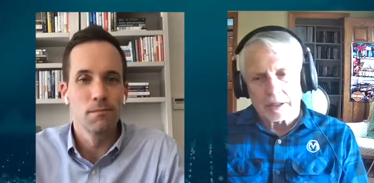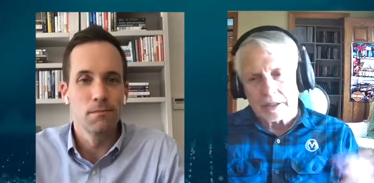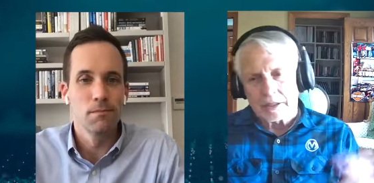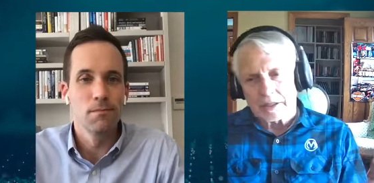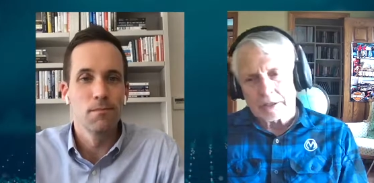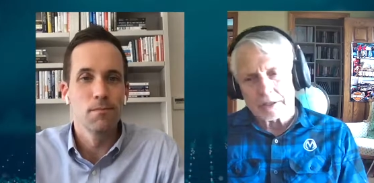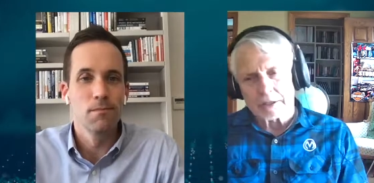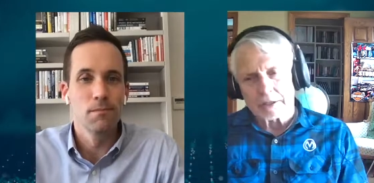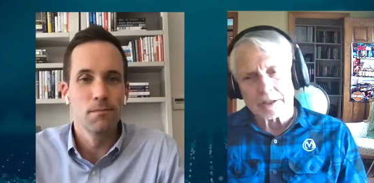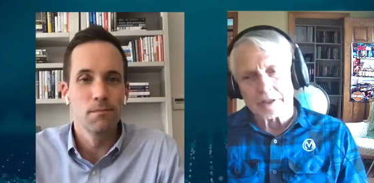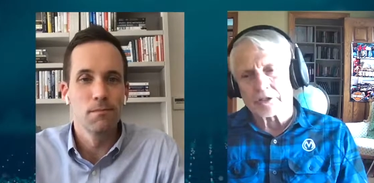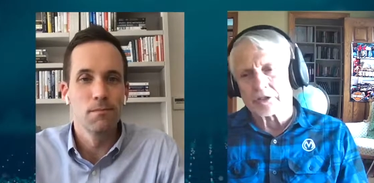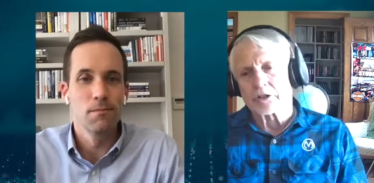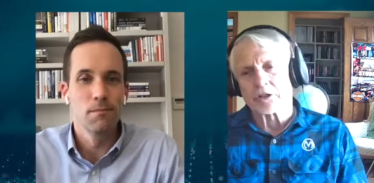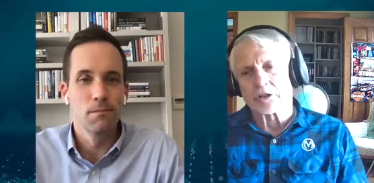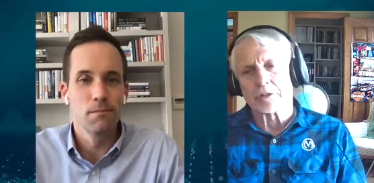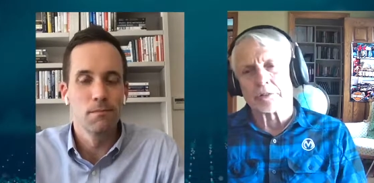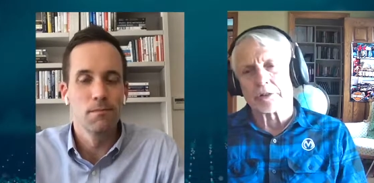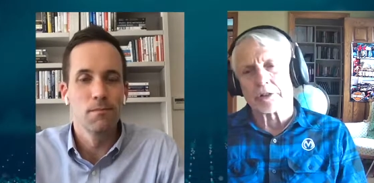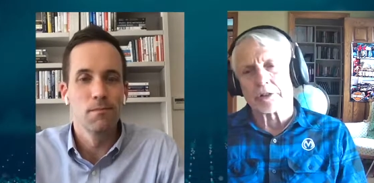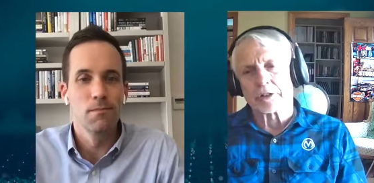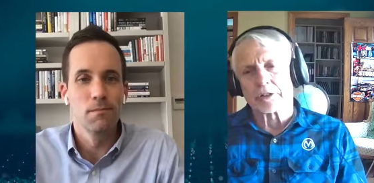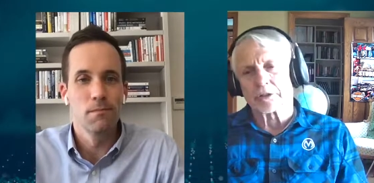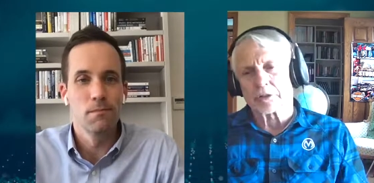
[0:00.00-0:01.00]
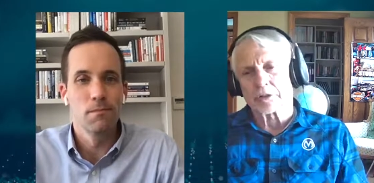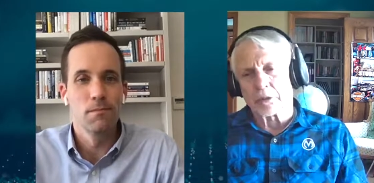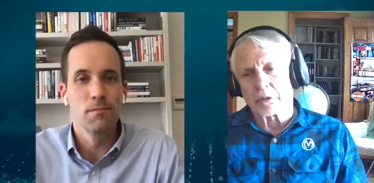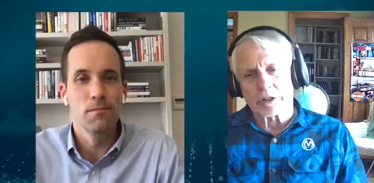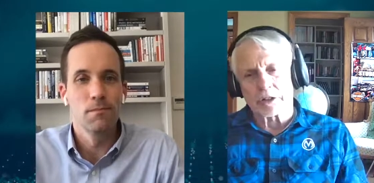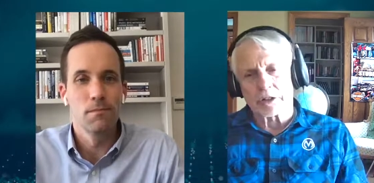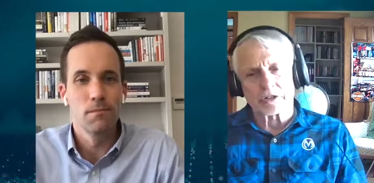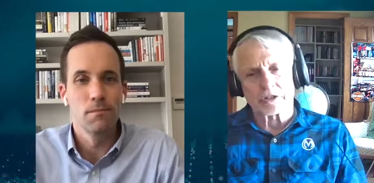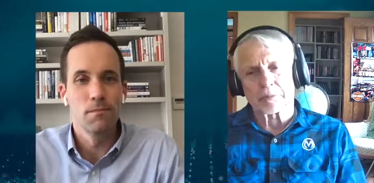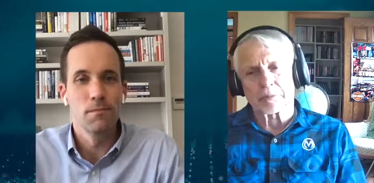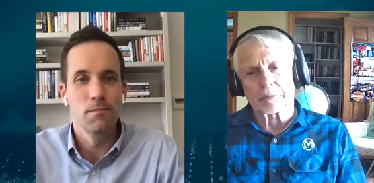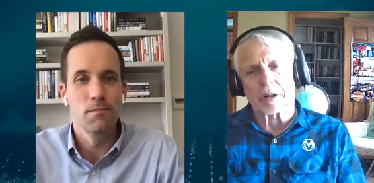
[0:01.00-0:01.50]
Speaker 1: the consumers wants
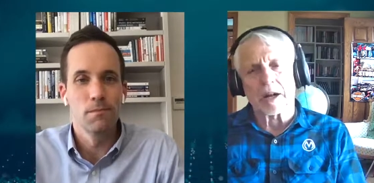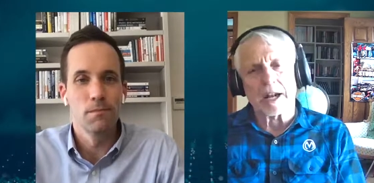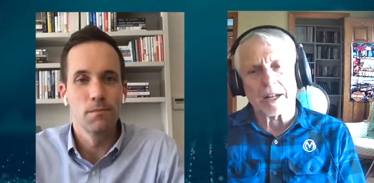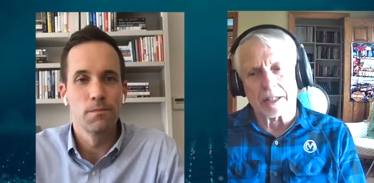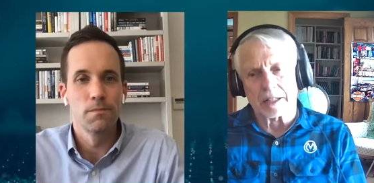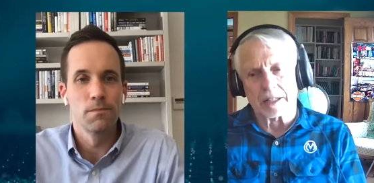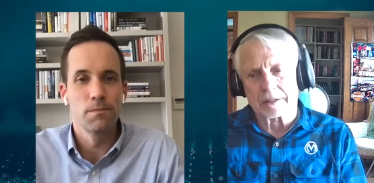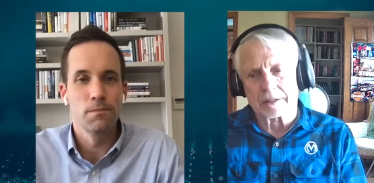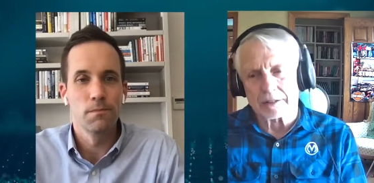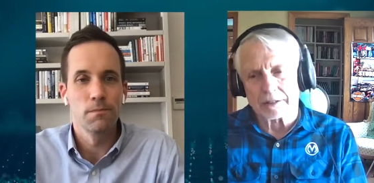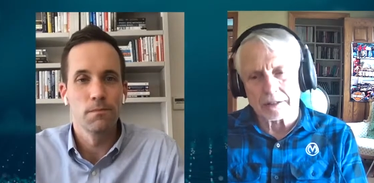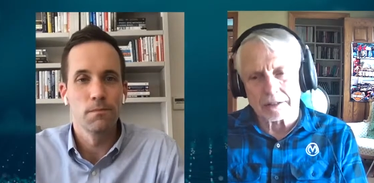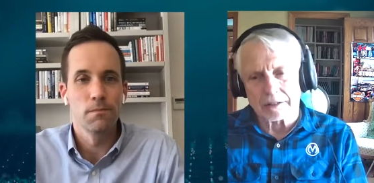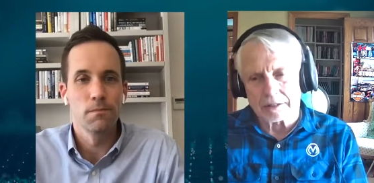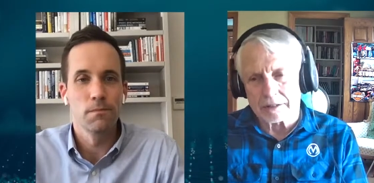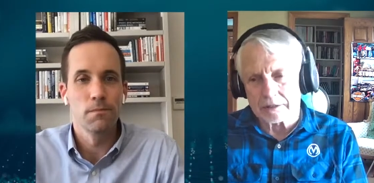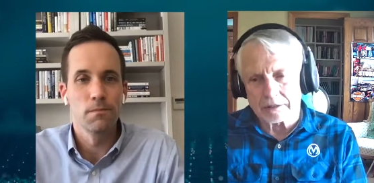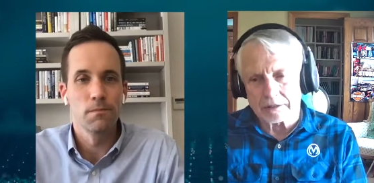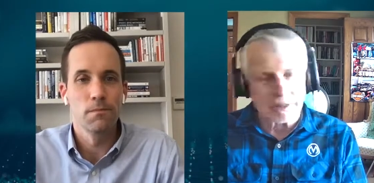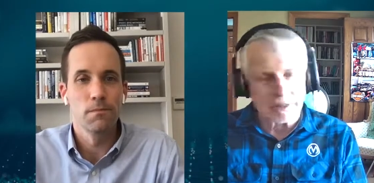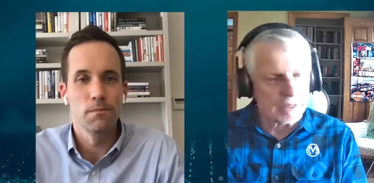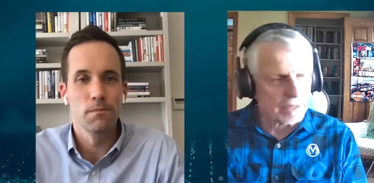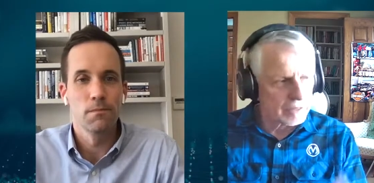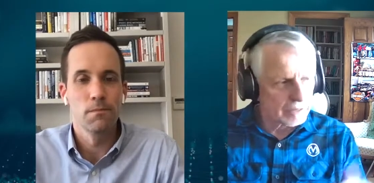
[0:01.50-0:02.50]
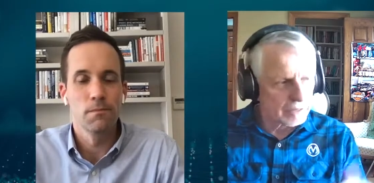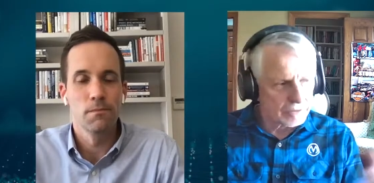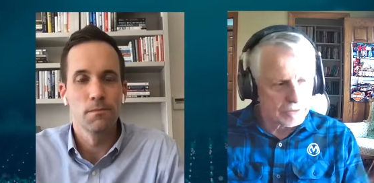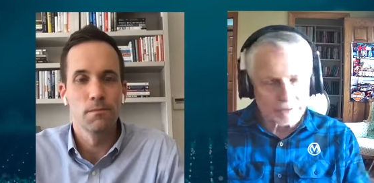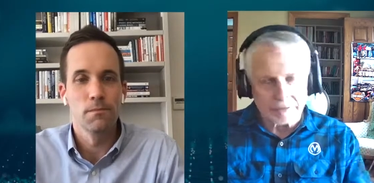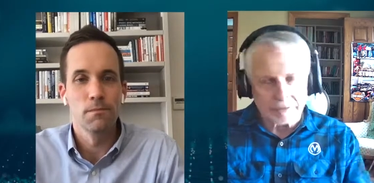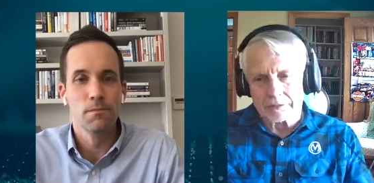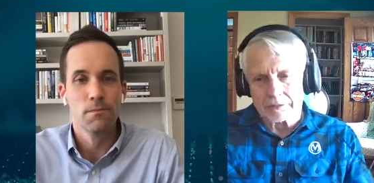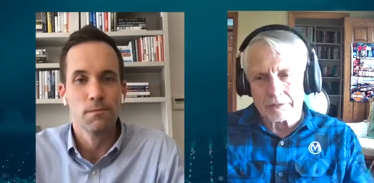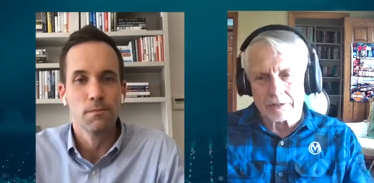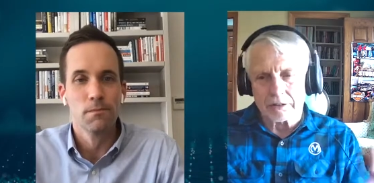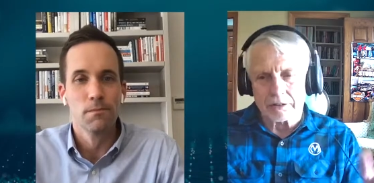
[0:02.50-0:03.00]
a product and okay
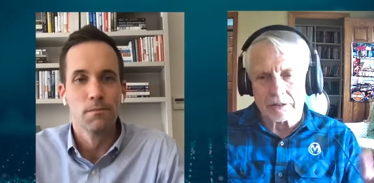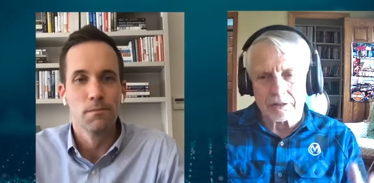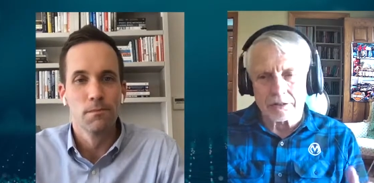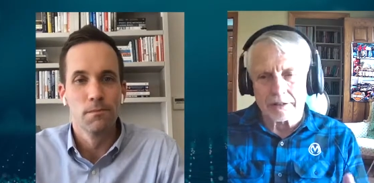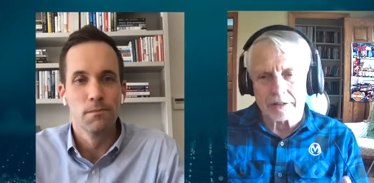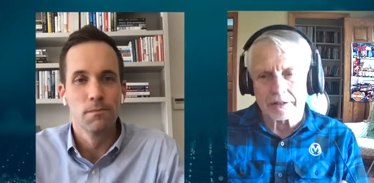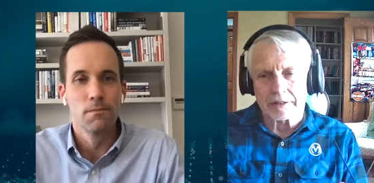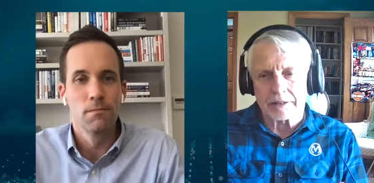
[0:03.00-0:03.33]
it's you know